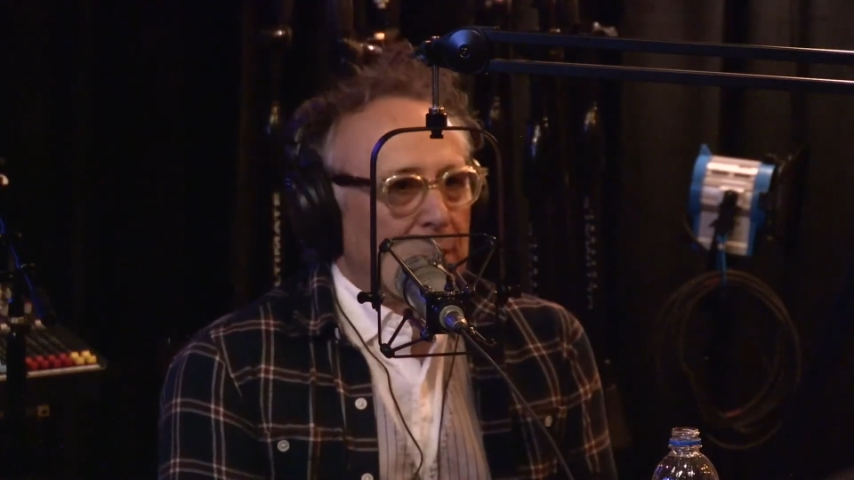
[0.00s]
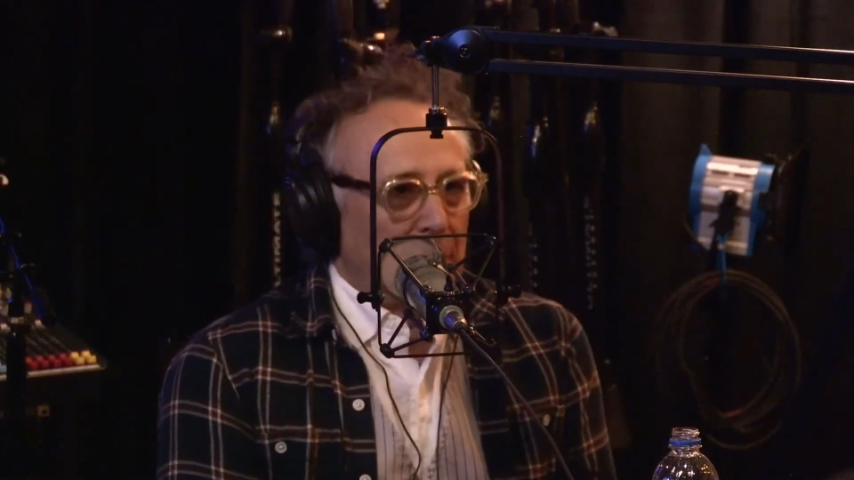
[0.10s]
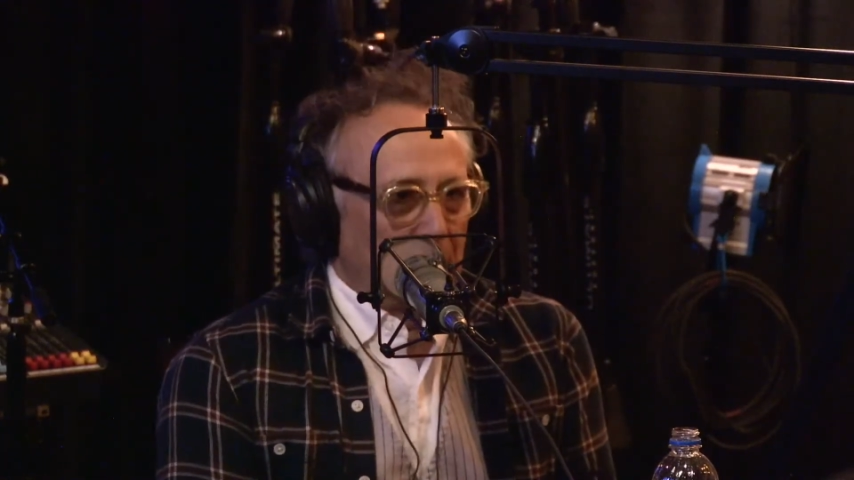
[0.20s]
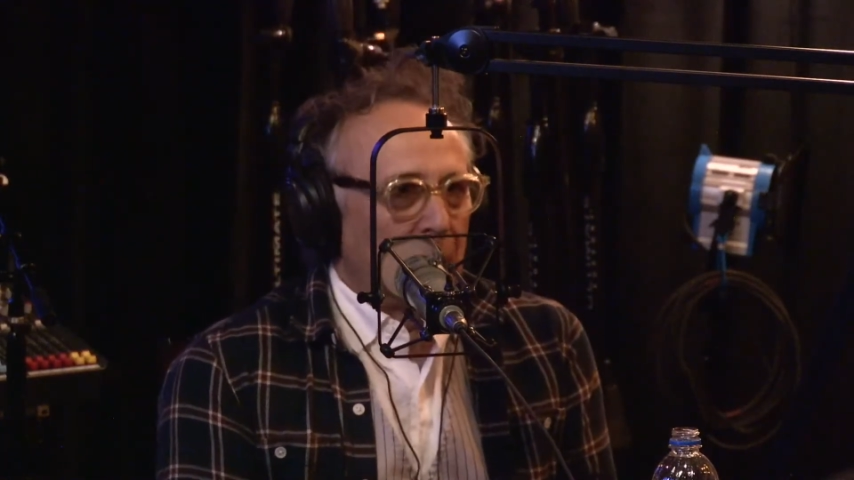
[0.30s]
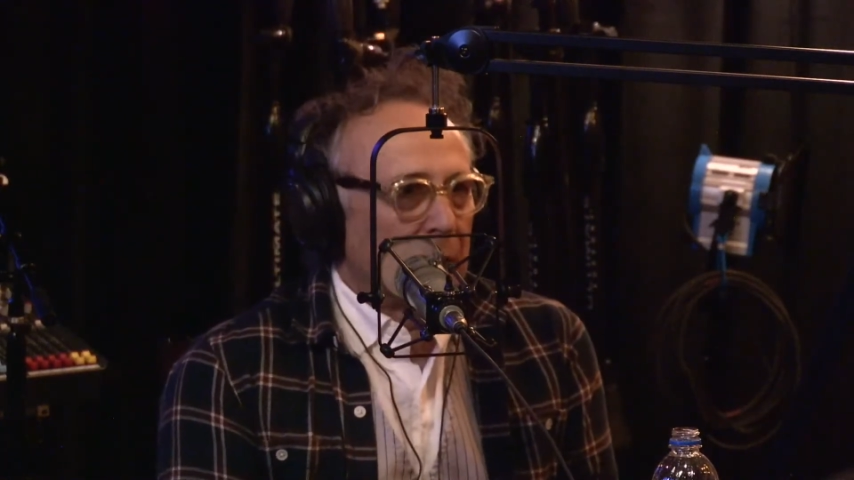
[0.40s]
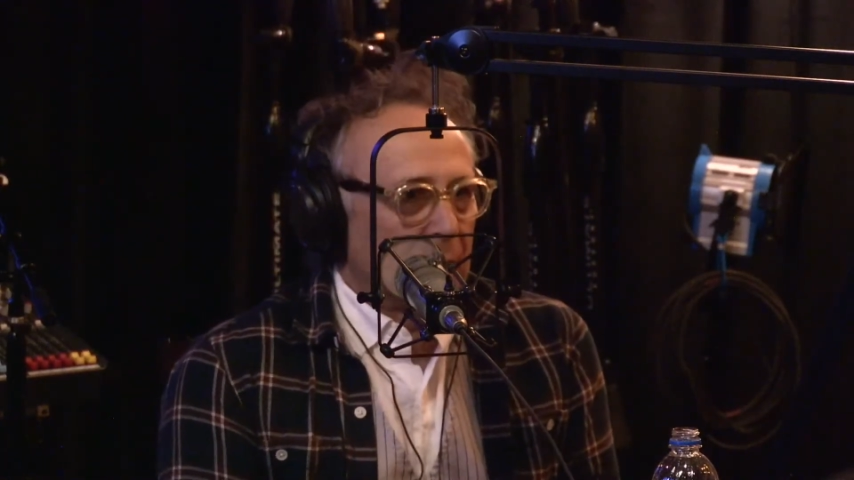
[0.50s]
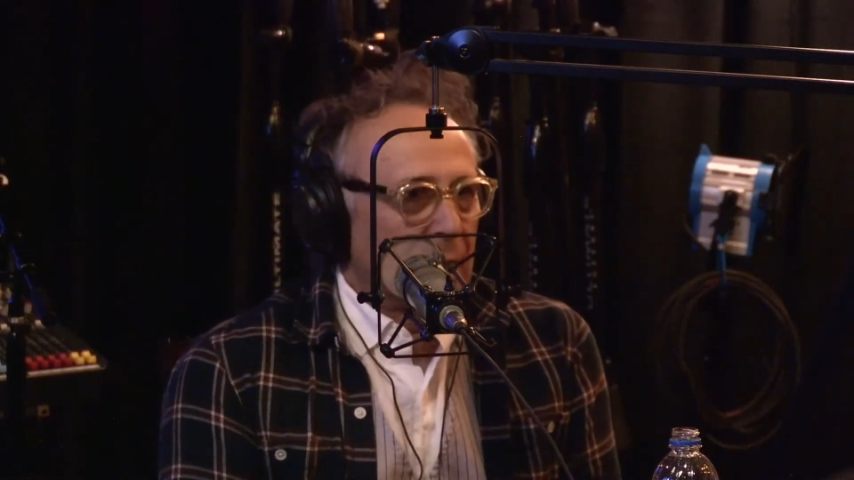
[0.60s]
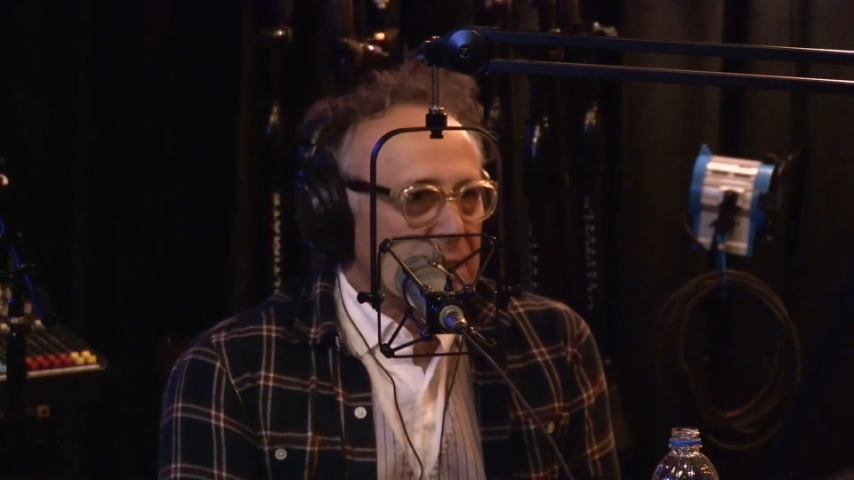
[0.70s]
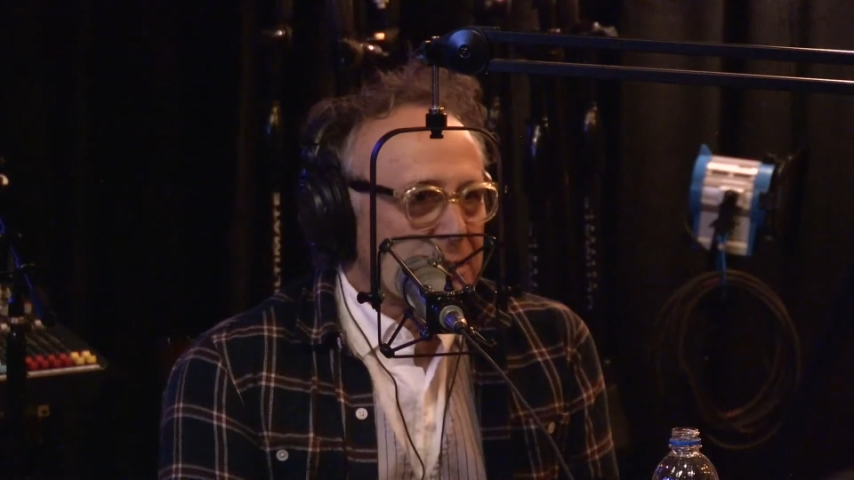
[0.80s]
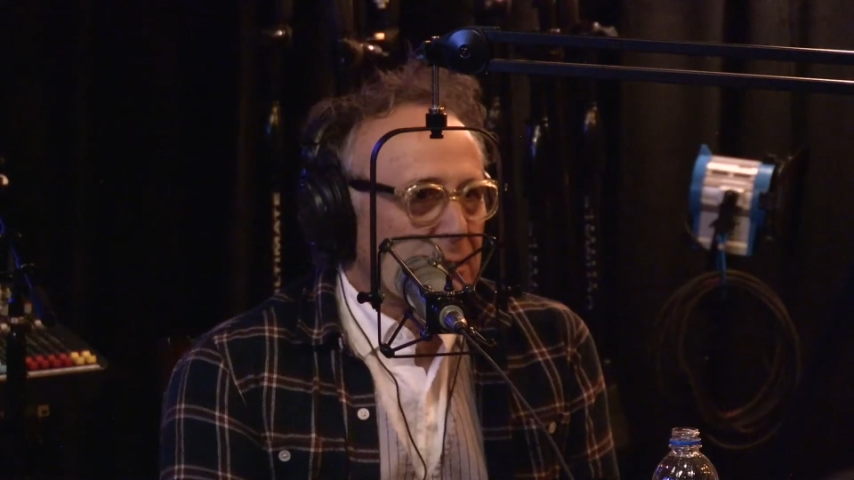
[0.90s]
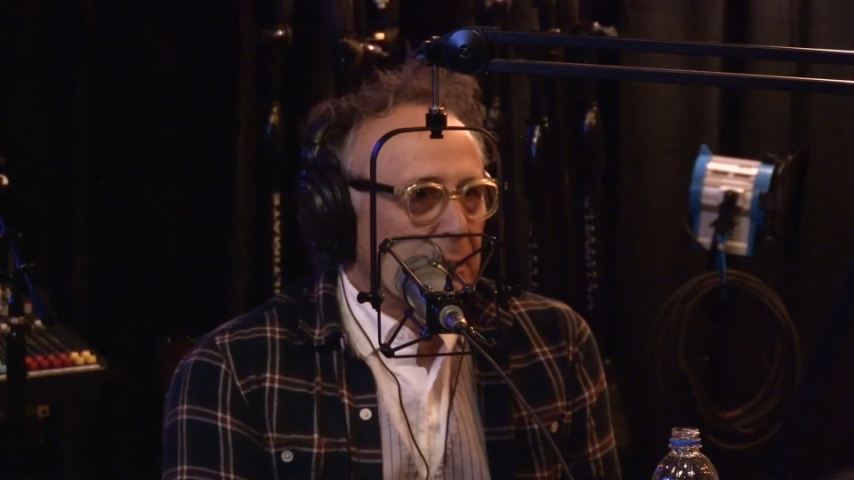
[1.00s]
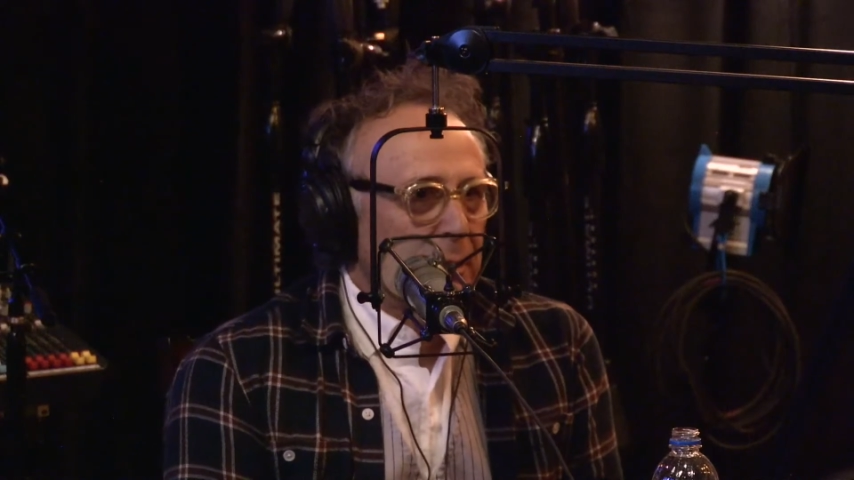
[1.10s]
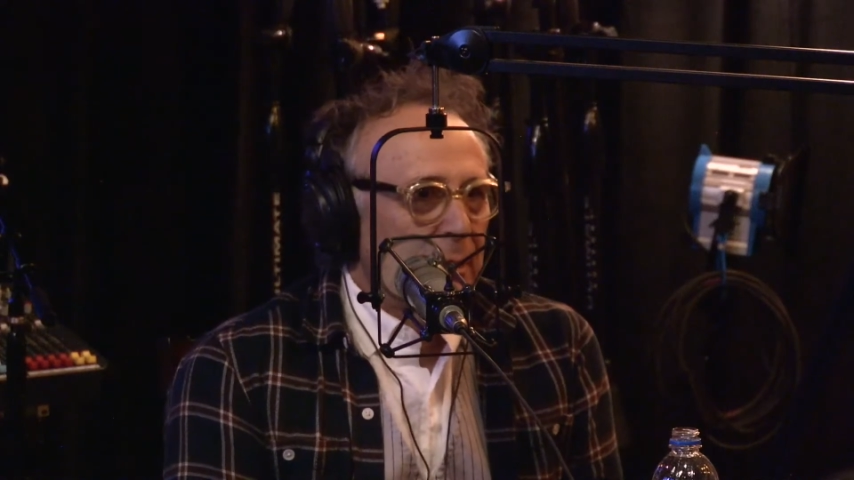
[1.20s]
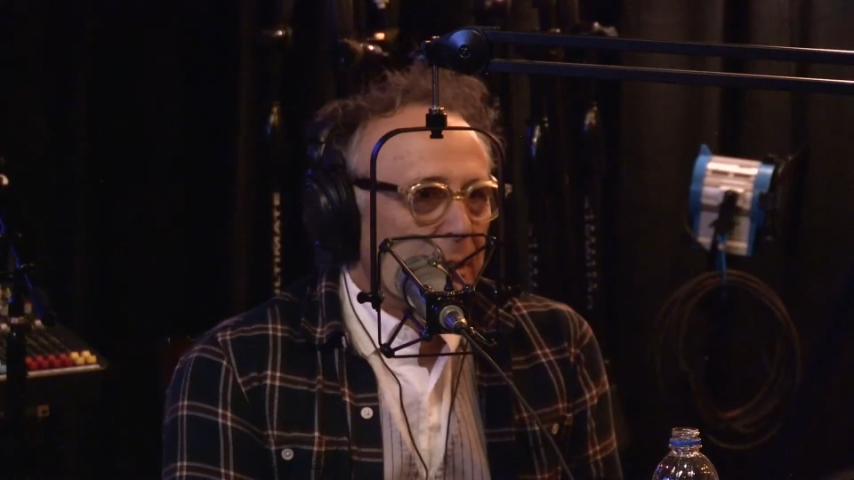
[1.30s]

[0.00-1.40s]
a lot of classical